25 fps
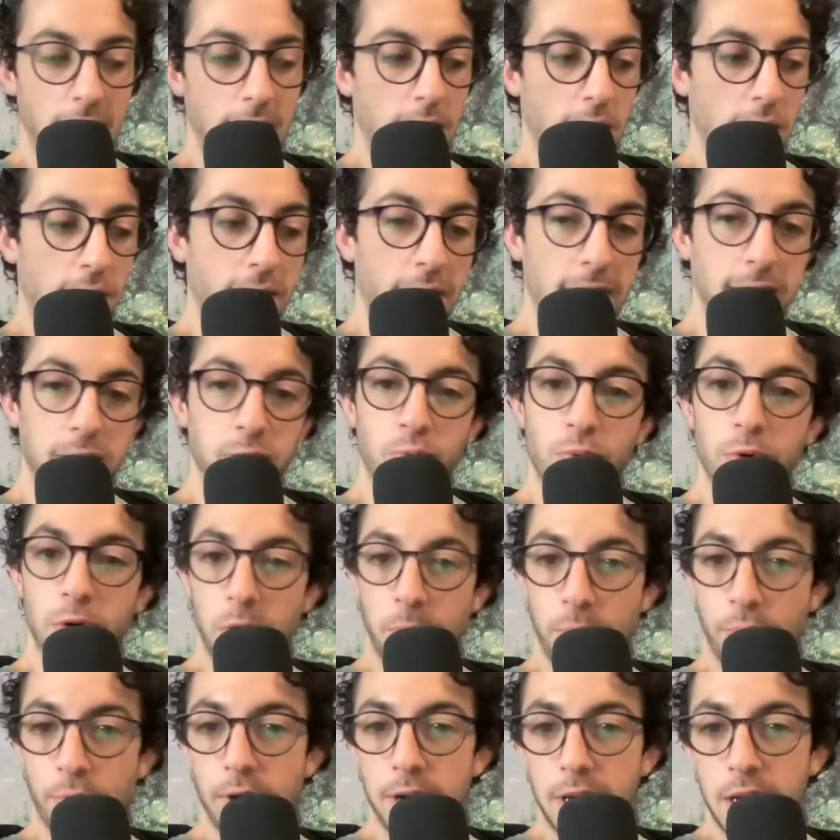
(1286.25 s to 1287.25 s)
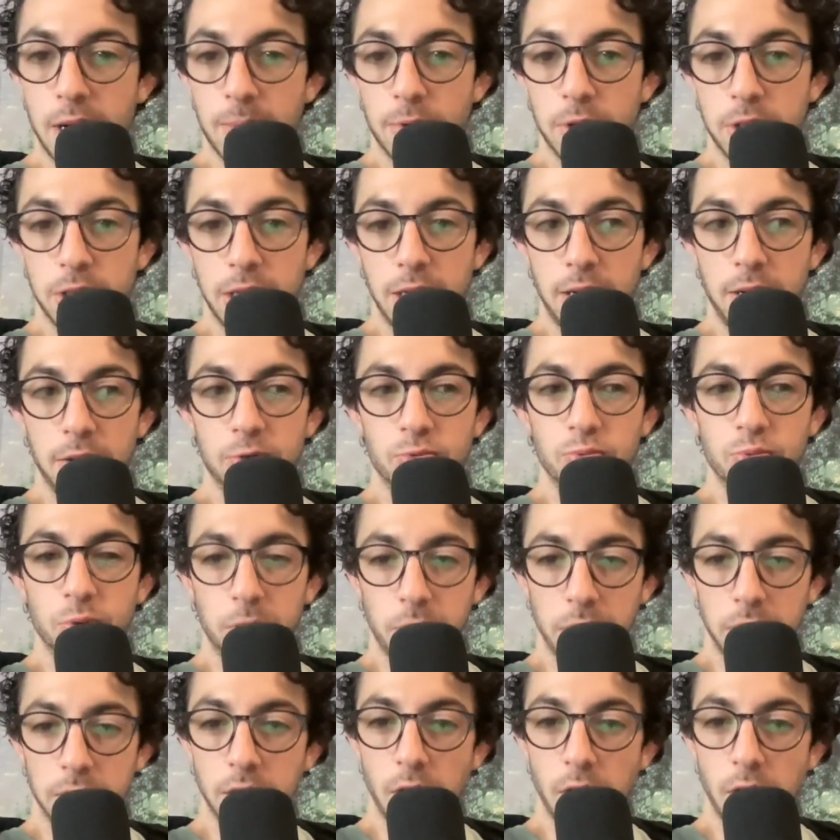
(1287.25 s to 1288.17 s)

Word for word: That's where your pregame routine is really